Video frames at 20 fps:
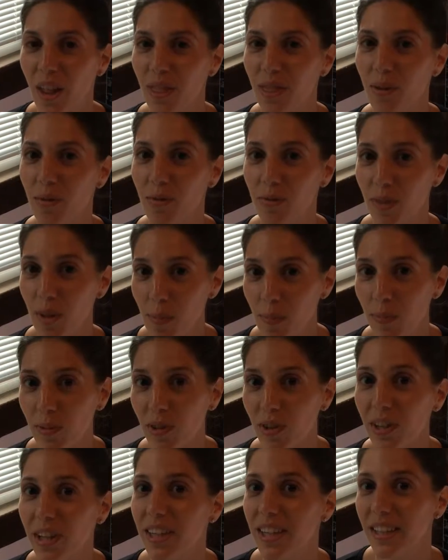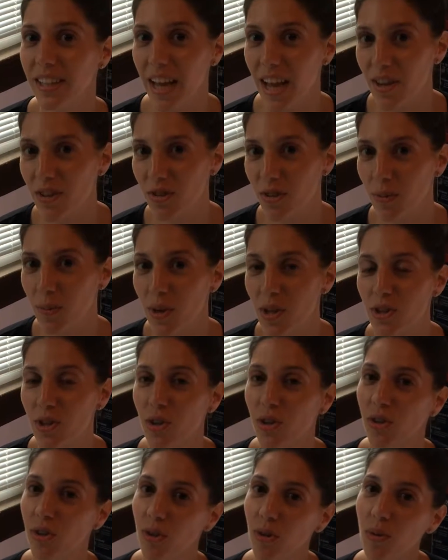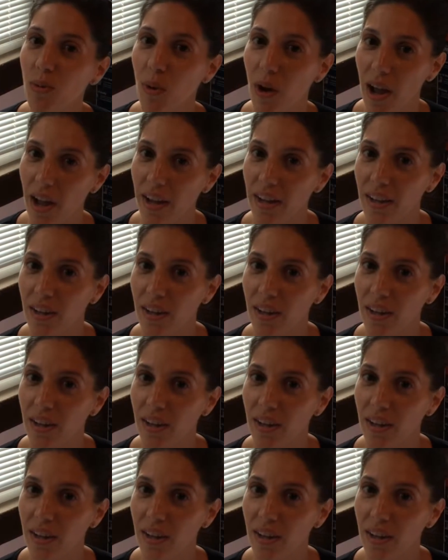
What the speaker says: The Flip Learning Classroom is a new way